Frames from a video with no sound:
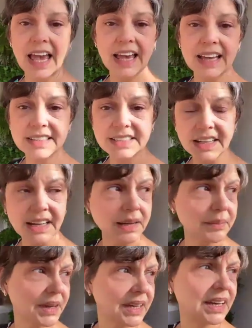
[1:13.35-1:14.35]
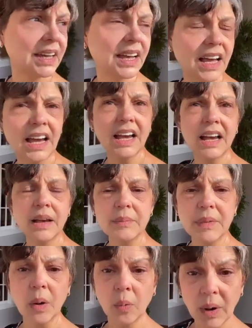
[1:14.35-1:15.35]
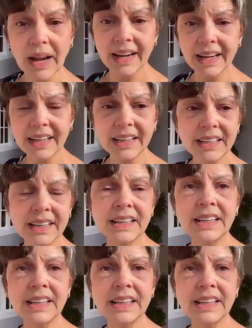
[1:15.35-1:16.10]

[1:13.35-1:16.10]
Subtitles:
as I'm away.